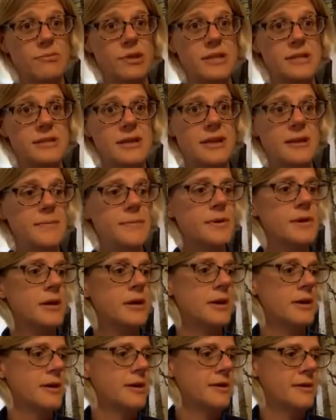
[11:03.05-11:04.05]
Pretty steep.
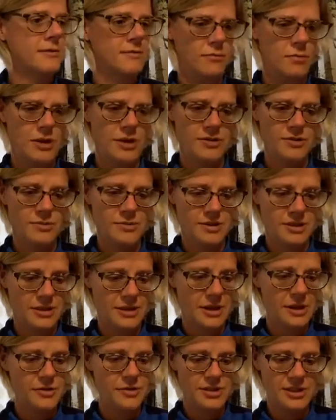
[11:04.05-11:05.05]
Where else was
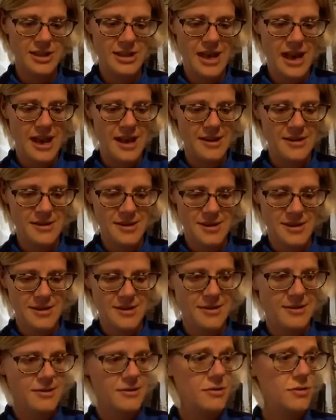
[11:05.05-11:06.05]
close to that?
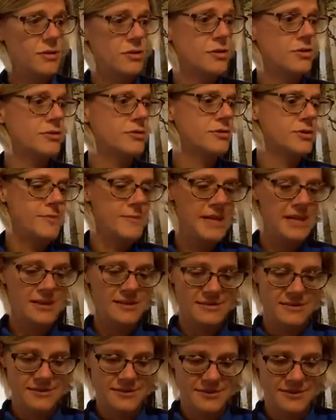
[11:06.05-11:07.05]
Oh, you
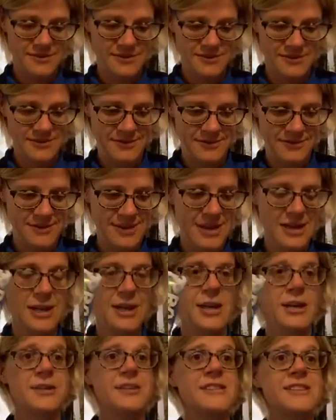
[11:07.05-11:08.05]
mean?
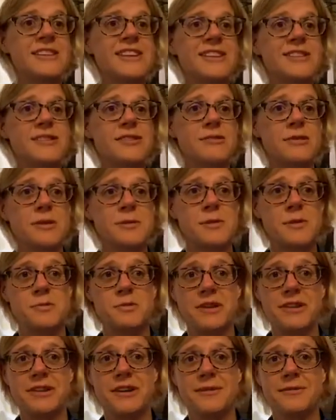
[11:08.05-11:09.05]
The Snickers Crisp
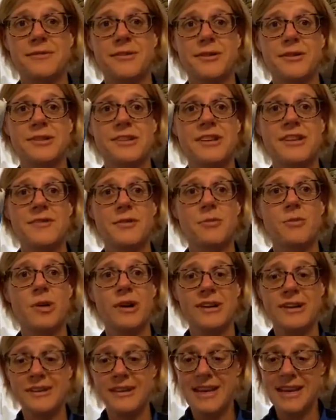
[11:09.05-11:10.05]
was 194, so even
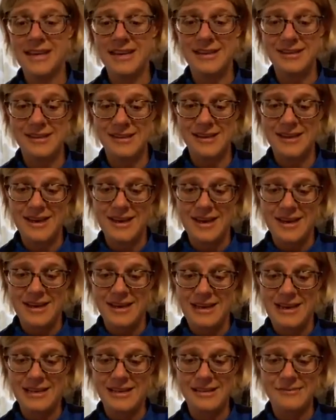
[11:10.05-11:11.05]
one of these
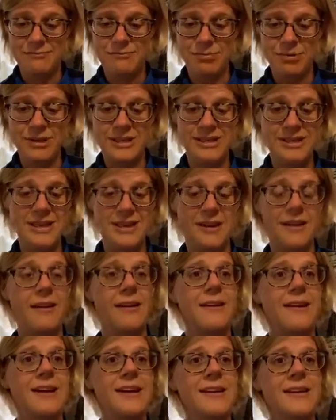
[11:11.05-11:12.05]
is pretty
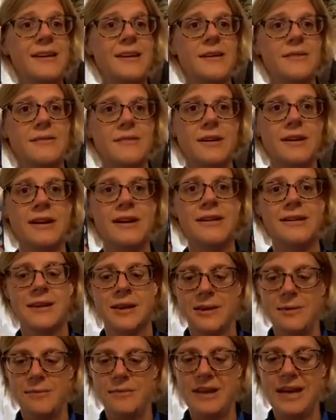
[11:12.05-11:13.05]
high, right?
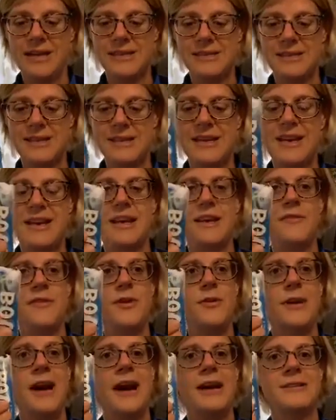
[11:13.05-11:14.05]
But that's the thing.
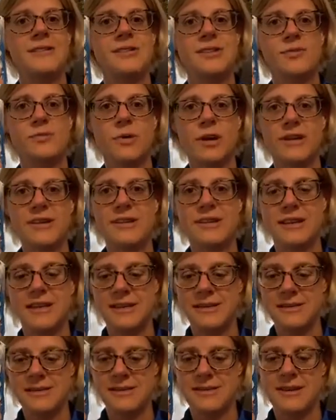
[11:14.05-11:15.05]
If you had just one of
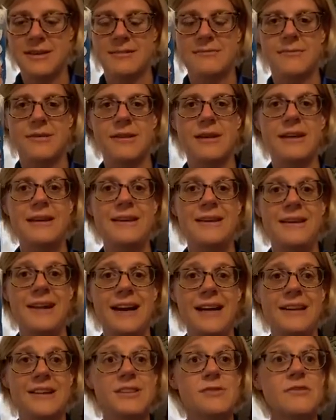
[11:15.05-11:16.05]
these, right?
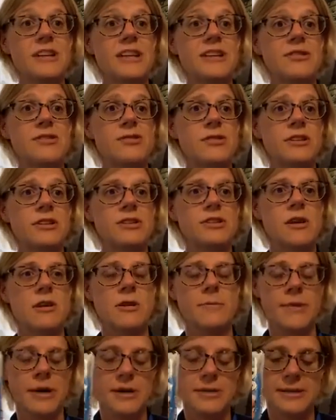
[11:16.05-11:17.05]
And Nazreen, join the
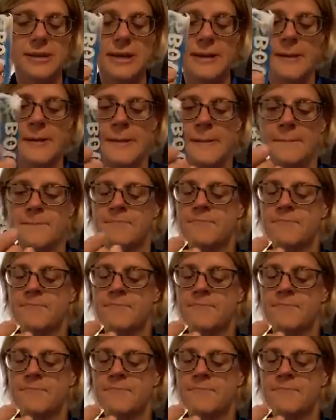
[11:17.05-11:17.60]
chocolate party.